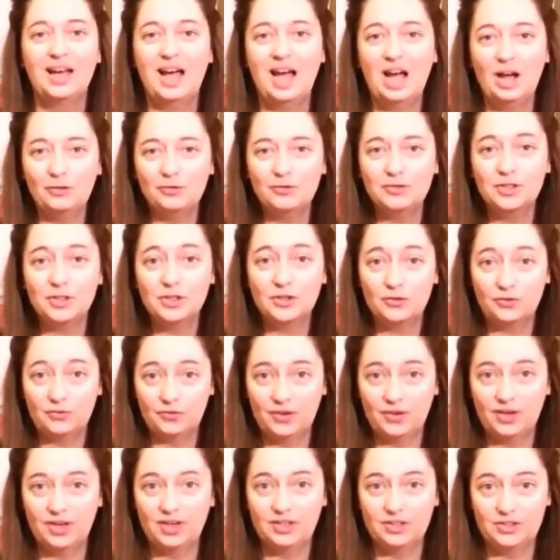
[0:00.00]
After the
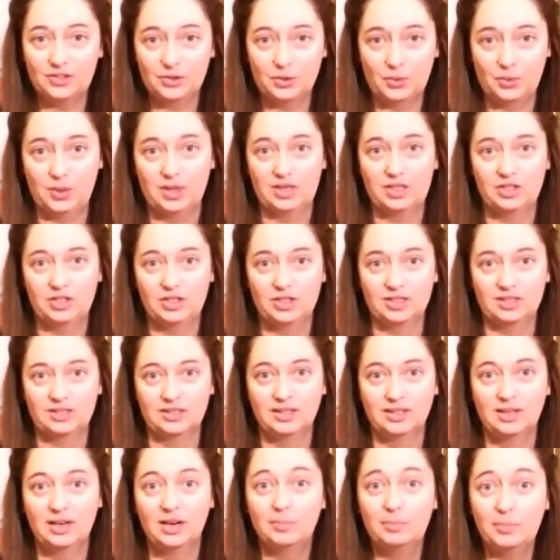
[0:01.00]
first
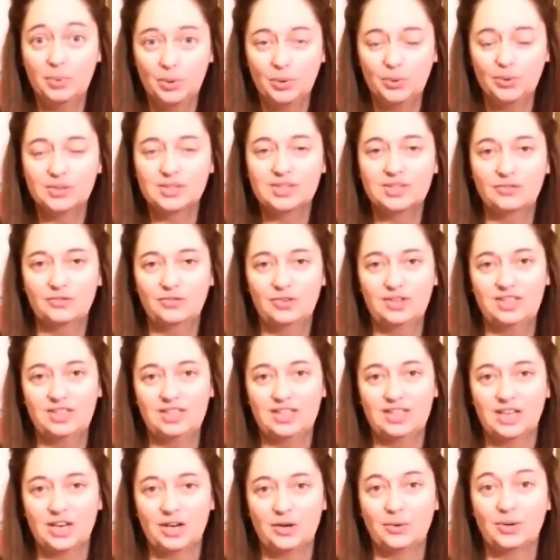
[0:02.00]
question, pause the
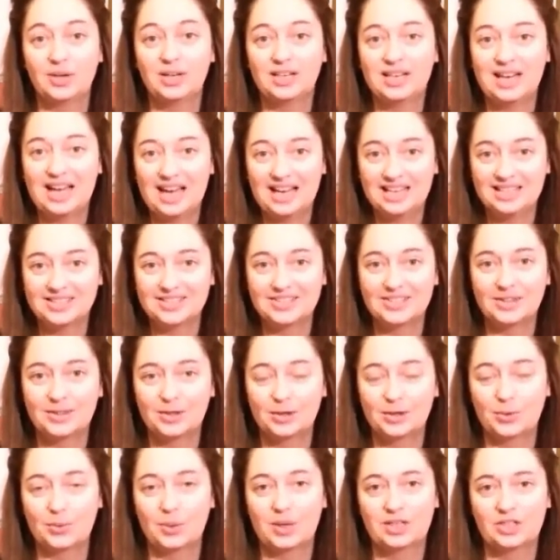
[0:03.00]
video and answer
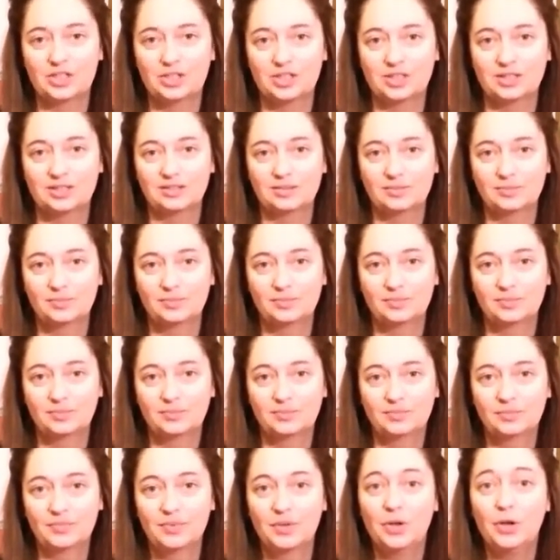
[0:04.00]
the question.
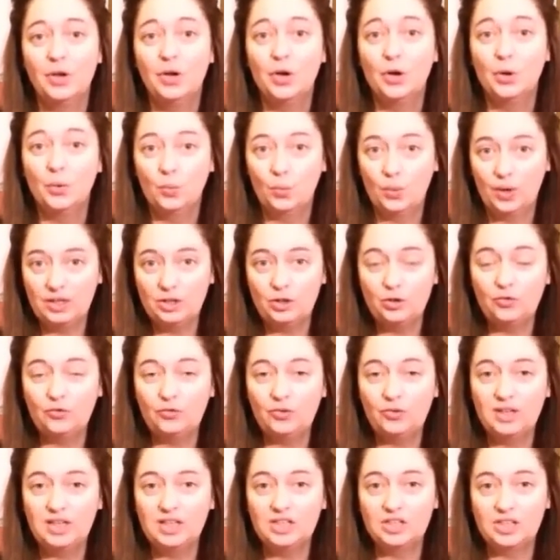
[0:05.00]
When you've
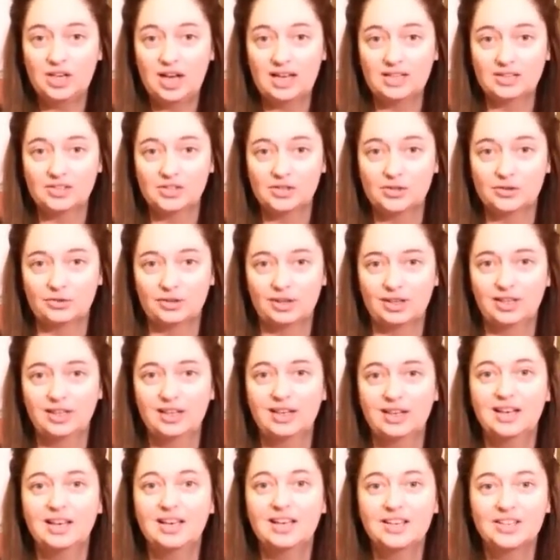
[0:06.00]
finished answering,
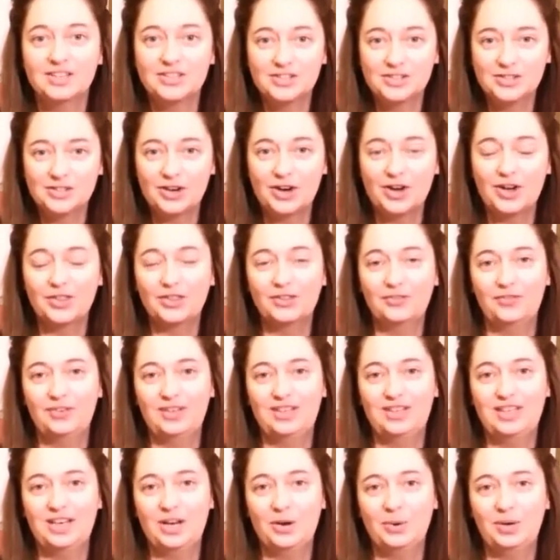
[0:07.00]
start the
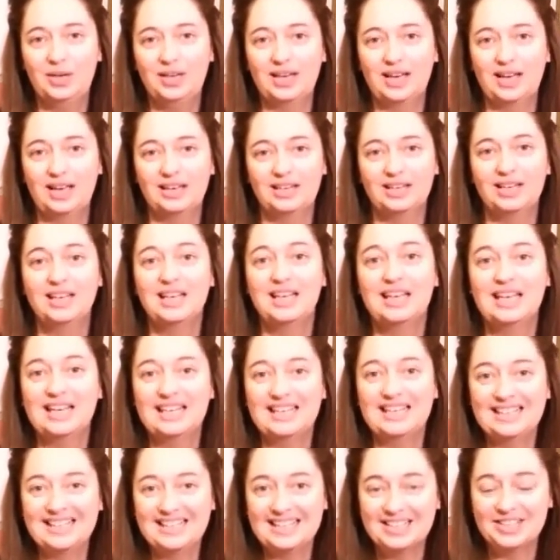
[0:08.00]
video again
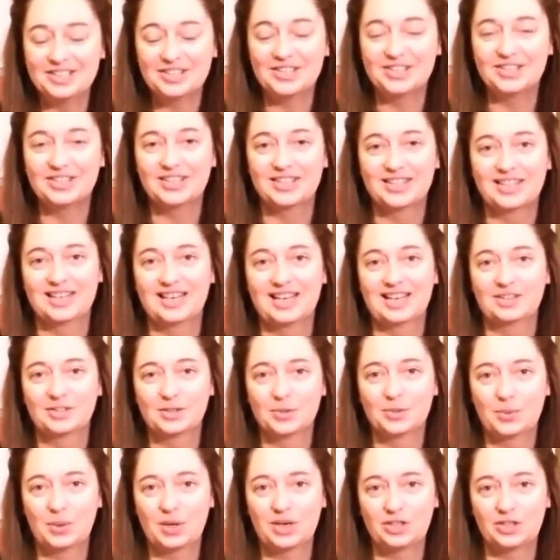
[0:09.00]
and listen to the
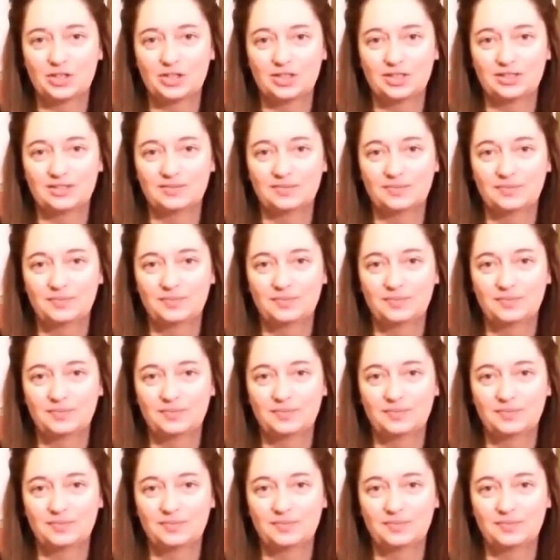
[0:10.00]
next question.